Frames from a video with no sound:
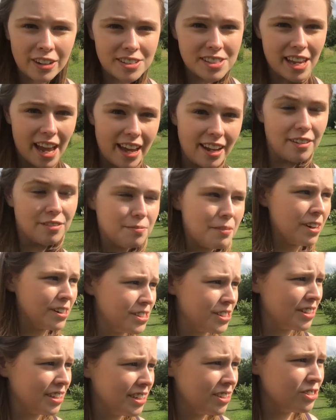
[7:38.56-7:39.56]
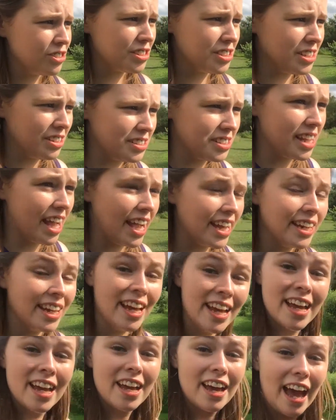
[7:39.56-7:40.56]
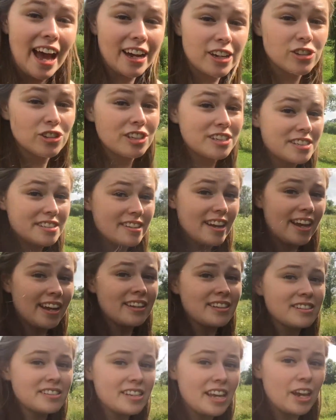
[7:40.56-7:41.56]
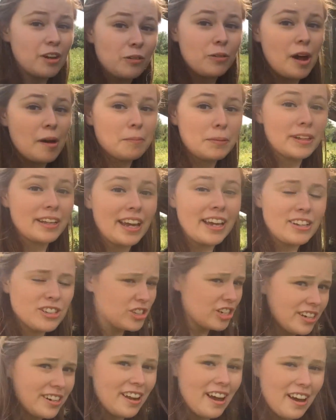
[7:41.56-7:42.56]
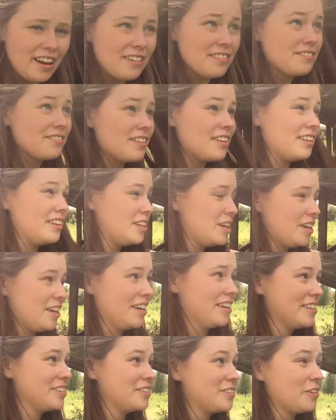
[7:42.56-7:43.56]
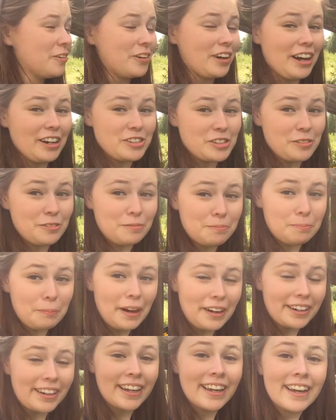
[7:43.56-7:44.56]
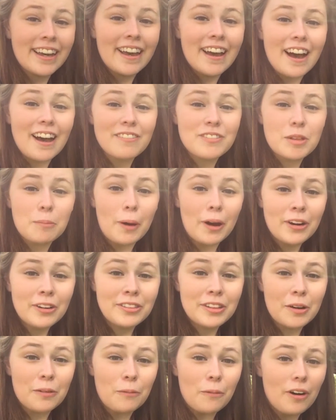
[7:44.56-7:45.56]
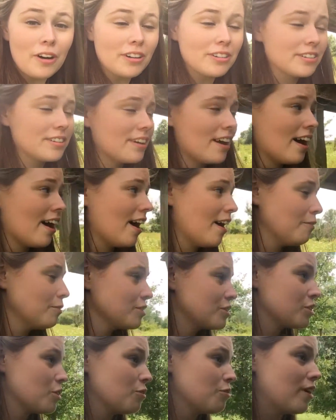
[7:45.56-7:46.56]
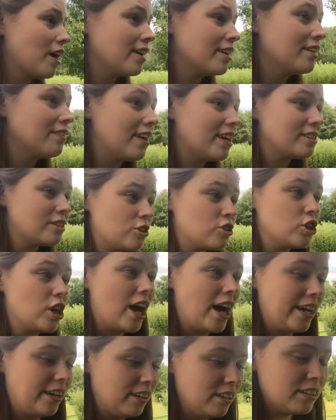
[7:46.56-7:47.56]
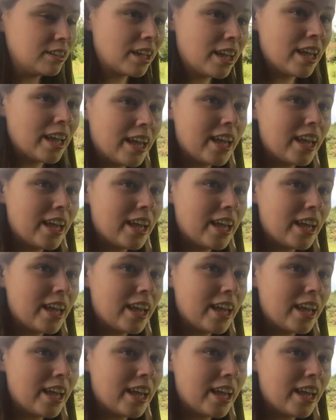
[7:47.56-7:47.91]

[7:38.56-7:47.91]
outside of Marceline, just outside, actually stands a replication of the, oh gosh, a bug, of the barn that Walt was so fond of as a child.